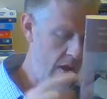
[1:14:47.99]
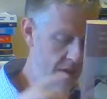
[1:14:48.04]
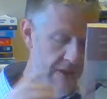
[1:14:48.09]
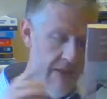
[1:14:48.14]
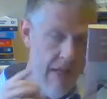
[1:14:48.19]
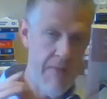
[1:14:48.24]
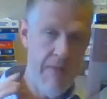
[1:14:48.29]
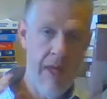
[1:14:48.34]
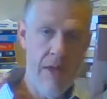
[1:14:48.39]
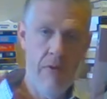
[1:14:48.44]

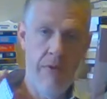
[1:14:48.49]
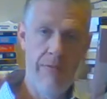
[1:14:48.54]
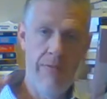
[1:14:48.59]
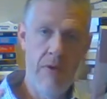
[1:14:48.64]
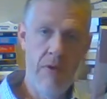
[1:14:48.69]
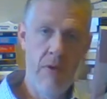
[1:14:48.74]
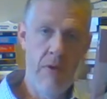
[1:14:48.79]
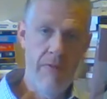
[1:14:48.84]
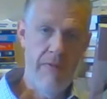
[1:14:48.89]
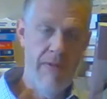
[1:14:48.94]
Same thing with
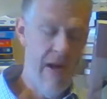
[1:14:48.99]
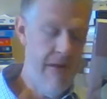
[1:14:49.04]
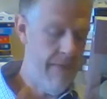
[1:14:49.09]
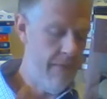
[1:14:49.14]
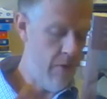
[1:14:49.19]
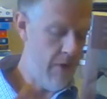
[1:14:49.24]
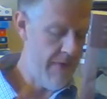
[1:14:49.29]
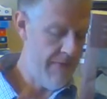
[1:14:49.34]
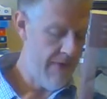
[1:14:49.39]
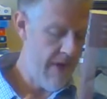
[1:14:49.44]
footnote five
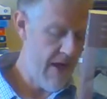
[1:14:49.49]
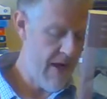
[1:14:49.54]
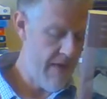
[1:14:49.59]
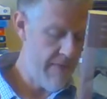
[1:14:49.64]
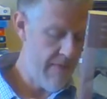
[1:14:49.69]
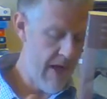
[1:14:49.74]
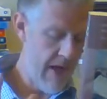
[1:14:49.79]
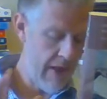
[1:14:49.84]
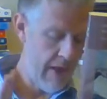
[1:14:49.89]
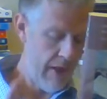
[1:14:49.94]

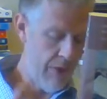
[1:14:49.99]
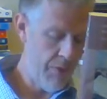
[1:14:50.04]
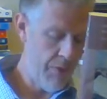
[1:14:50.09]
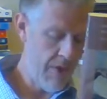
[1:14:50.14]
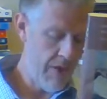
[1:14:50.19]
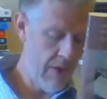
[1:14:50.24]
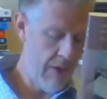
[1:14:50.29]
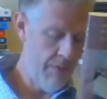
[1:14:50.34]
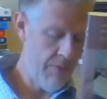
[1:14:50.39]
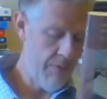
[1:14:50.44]
forty-five. Not going to
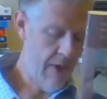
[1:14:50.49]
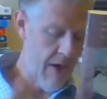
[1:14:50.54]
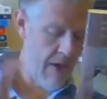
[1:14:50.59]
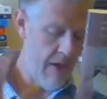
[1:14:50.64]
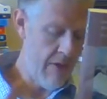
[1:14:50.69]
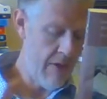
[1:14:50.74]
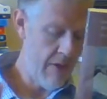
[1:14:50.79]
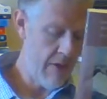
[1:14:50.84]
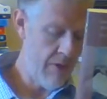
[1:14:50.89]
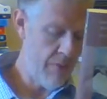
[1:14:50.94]
read it, read
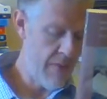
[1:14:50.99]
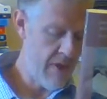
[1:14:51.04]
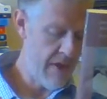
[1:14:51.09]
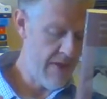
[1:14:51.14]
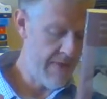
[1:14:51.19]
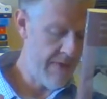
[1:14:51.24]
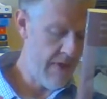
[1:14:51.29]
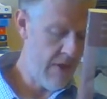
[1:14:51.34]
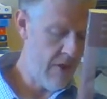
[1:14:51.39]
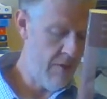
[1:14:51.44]
it during the
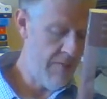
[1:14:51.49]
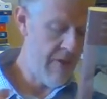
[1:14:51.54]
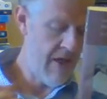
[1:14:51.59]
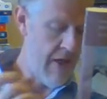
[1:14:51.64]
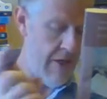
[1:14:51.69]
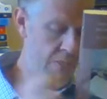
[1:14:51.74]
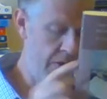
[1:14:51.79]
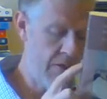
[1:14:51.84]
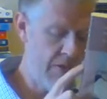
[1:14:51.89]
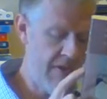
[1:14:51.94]
readings video, but
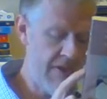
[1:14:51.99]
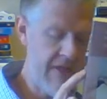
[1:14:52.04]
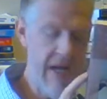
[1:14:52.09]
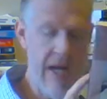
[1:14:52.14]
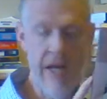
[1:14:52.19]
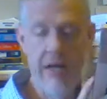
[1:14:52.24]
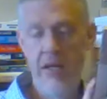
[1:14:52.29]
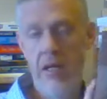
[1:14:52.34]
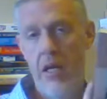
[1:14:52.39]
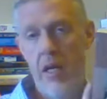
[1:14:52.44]
I do
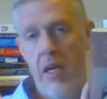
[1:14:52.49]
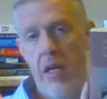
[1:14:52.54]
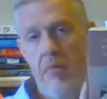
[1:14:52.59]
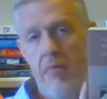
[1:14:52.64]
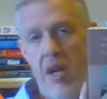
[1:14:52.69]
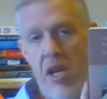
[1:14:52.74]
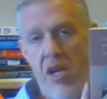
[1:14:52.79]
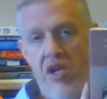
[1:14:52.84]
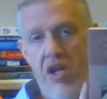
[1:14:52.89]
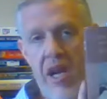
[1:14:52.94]
cite
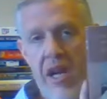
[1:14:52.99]
page